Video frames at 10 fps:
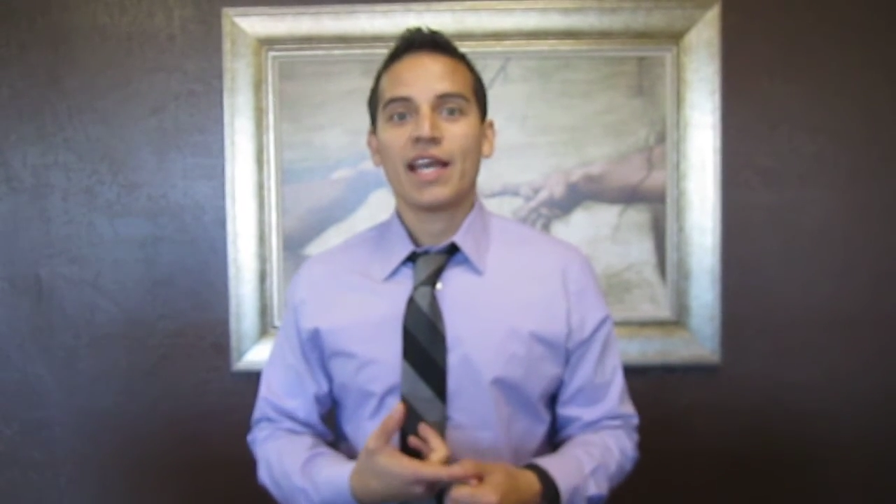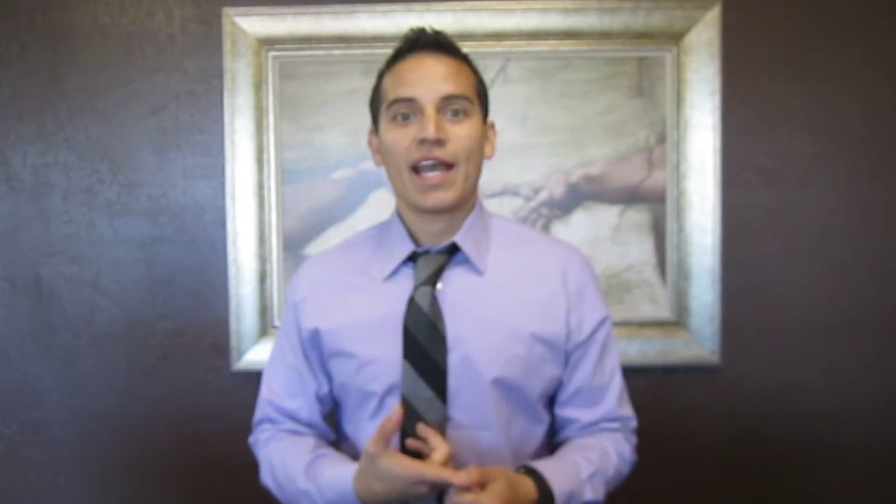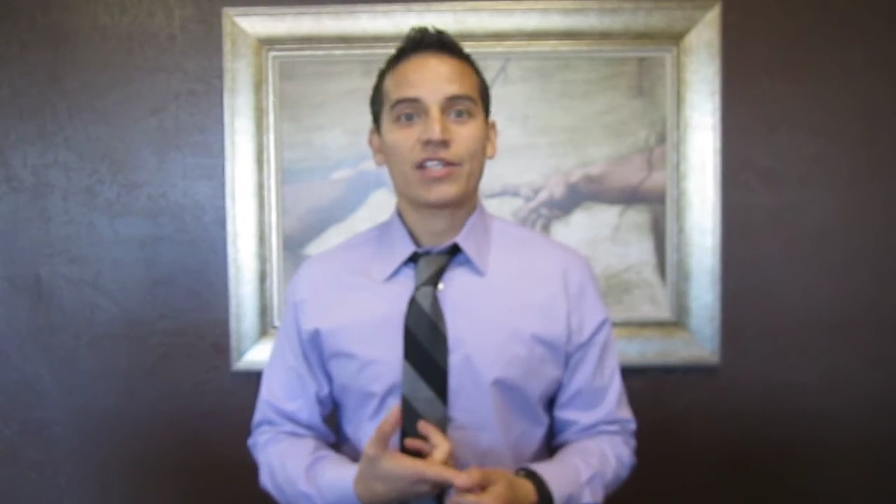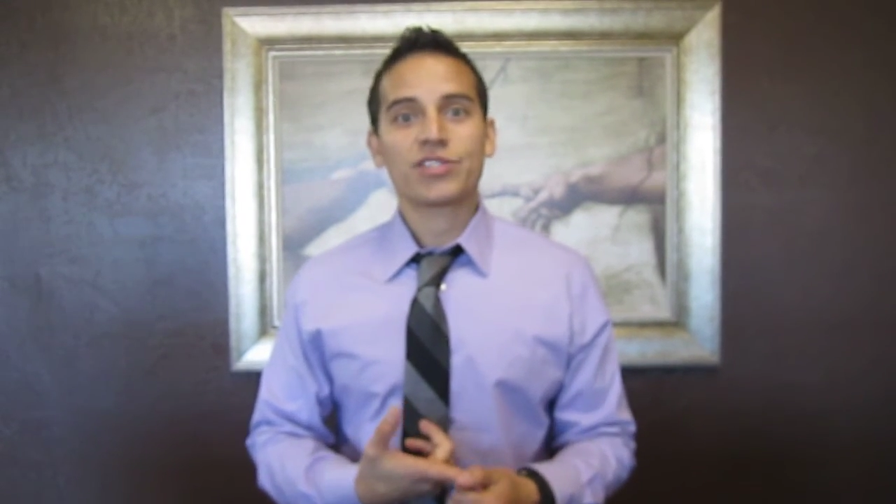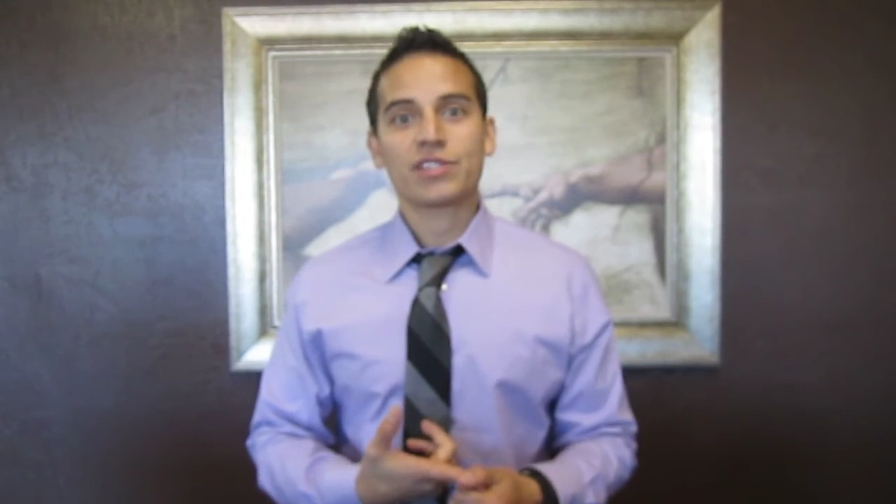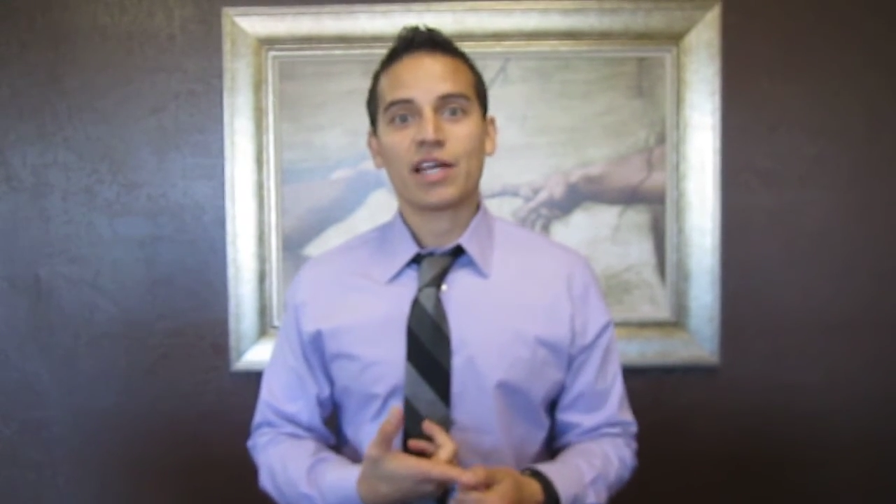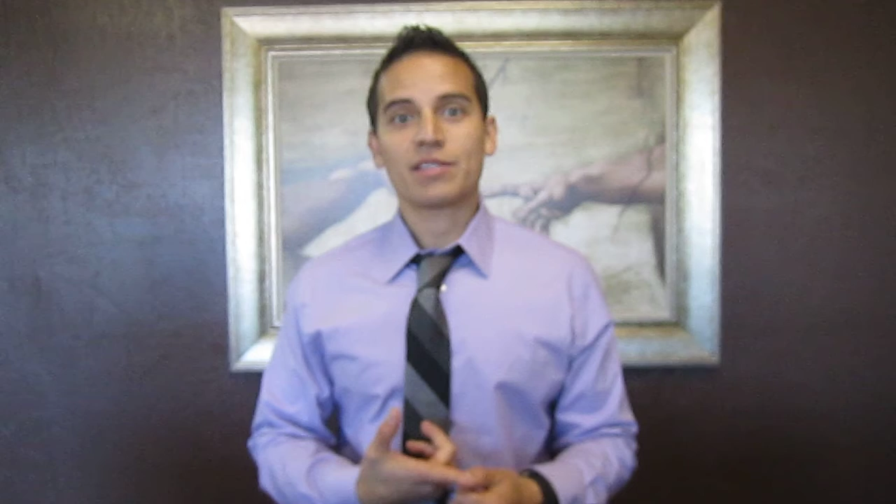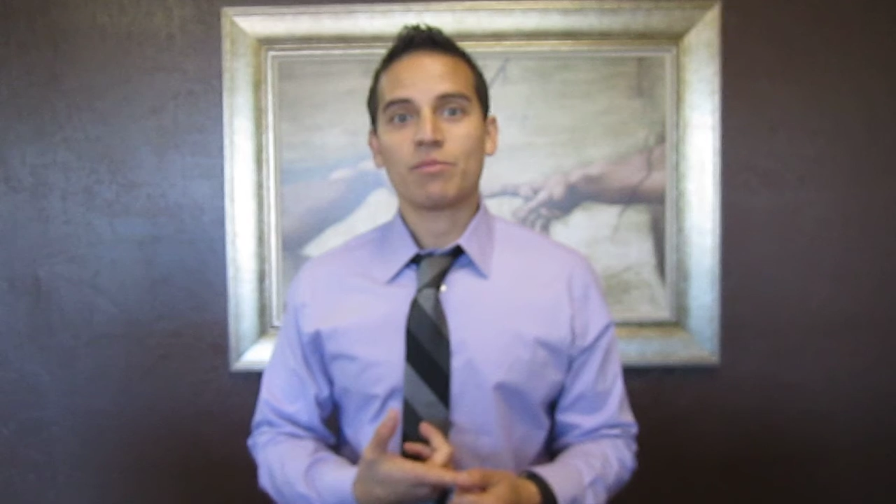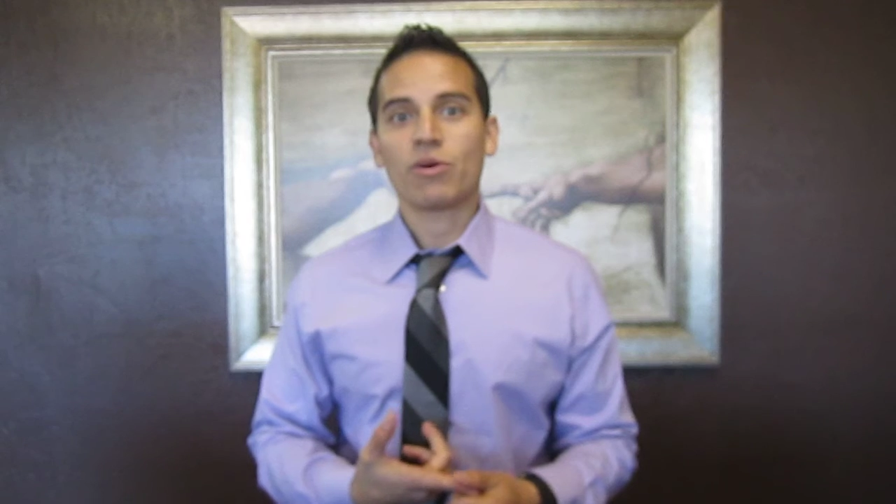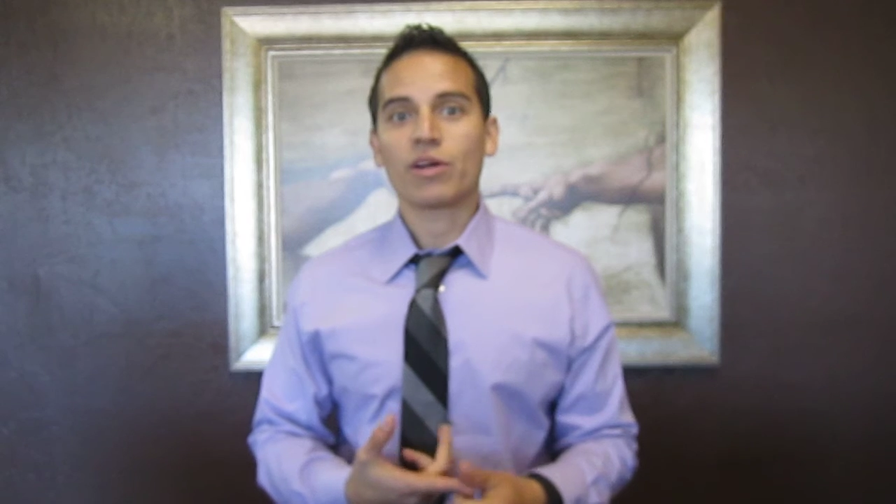exercise
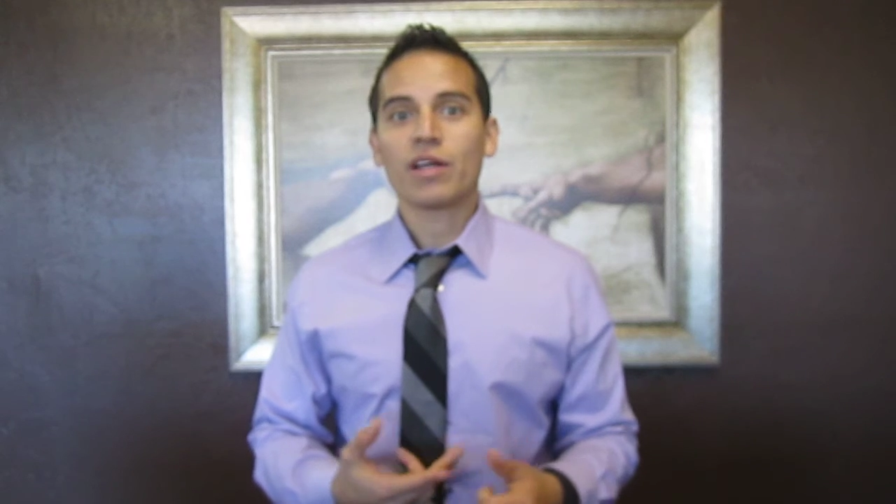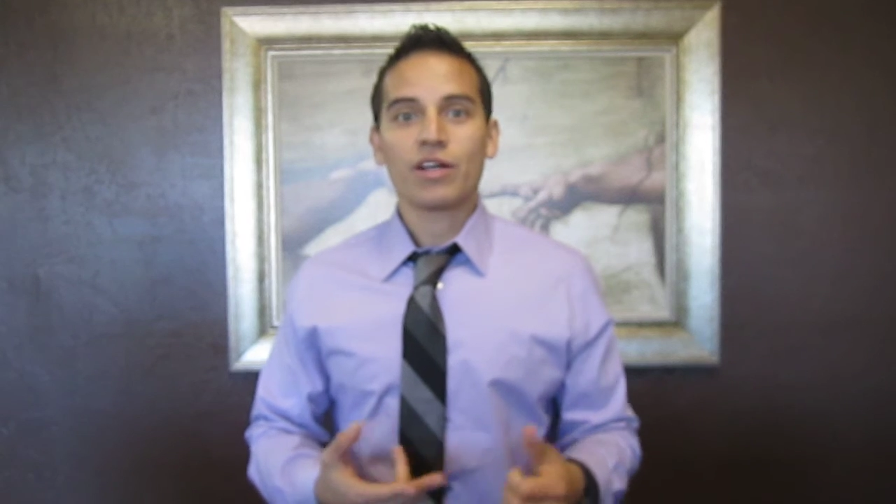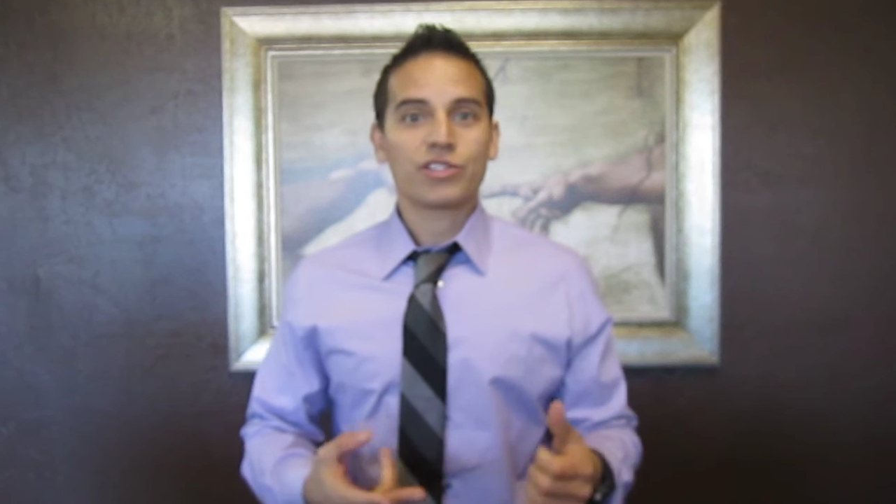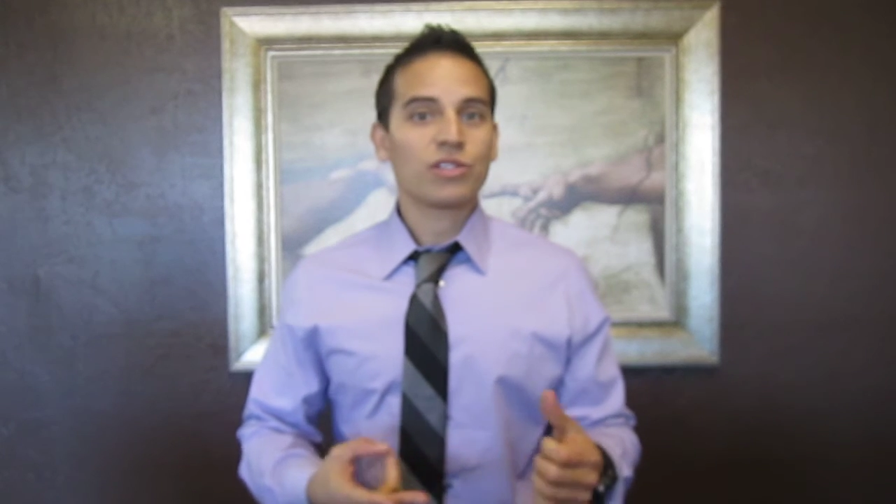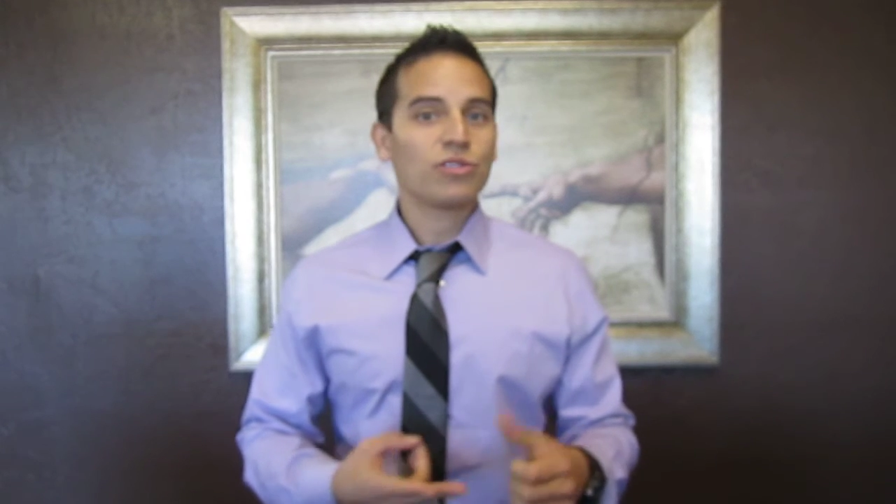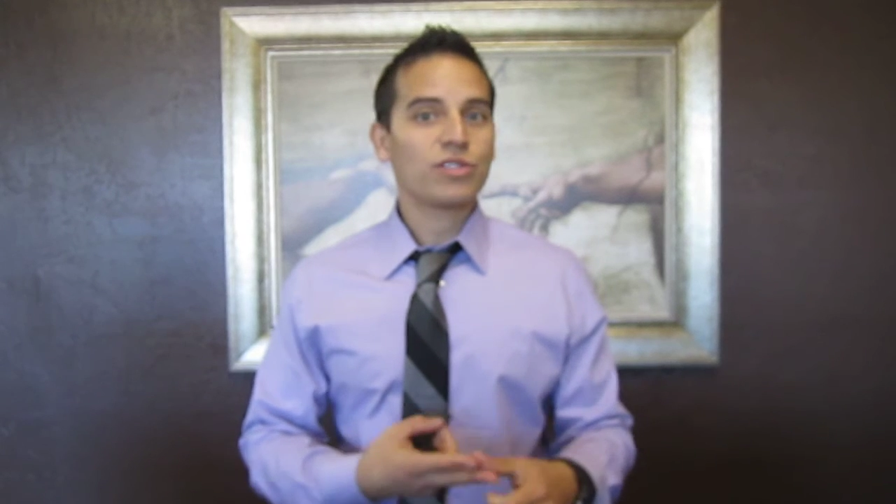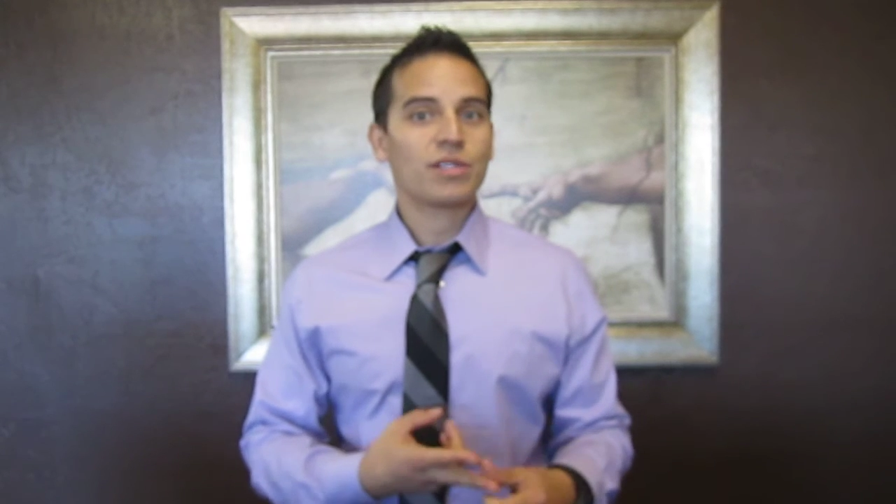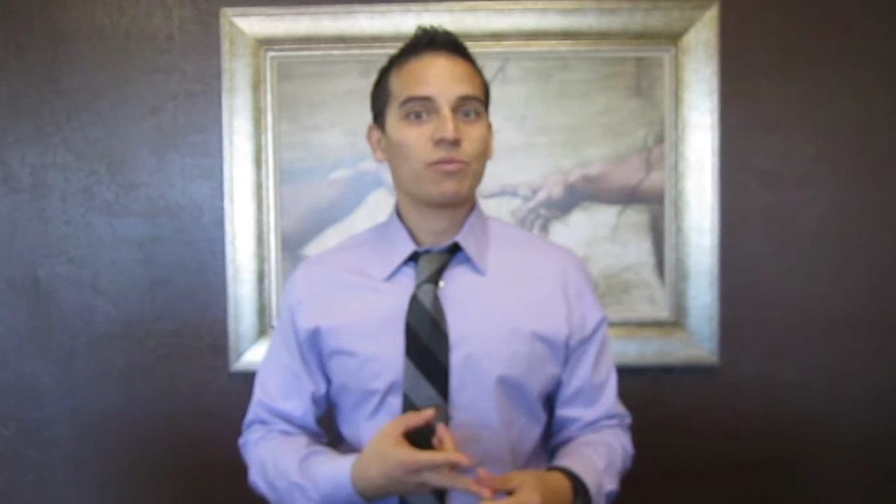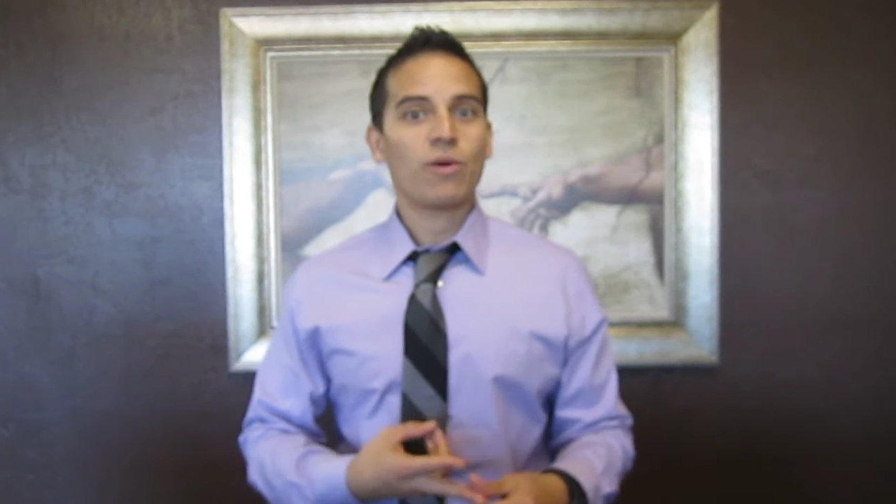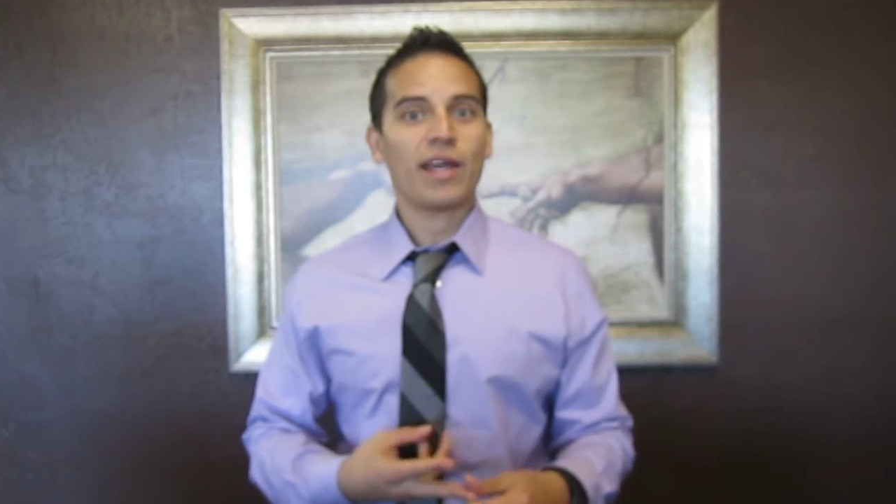more, to lose
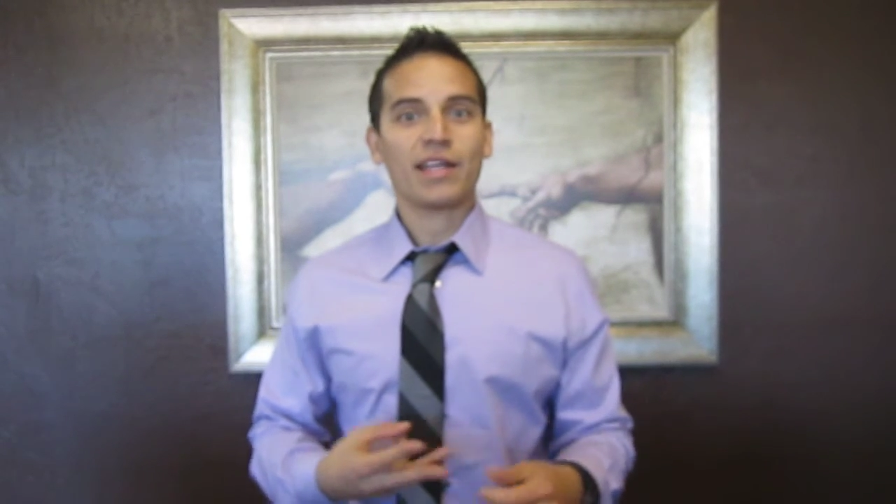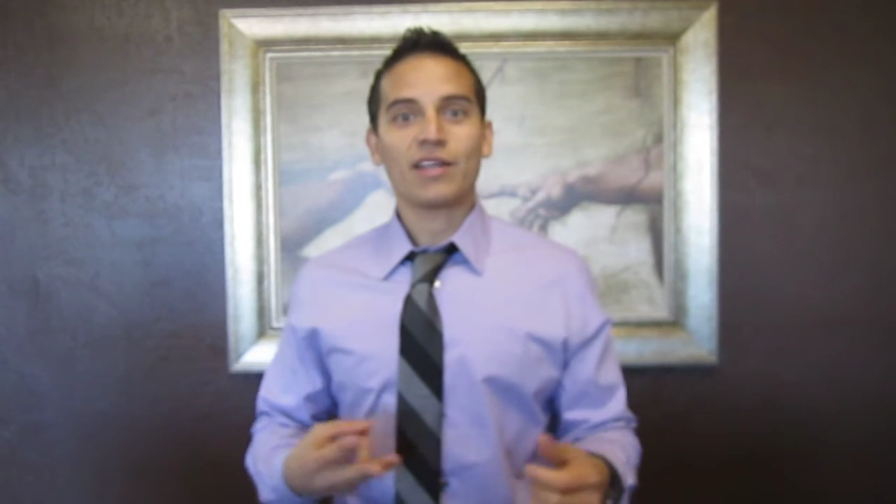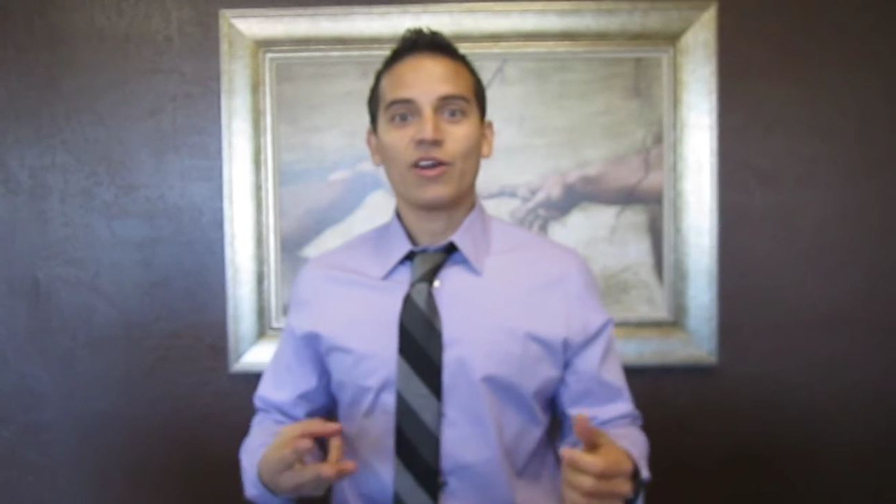some weight,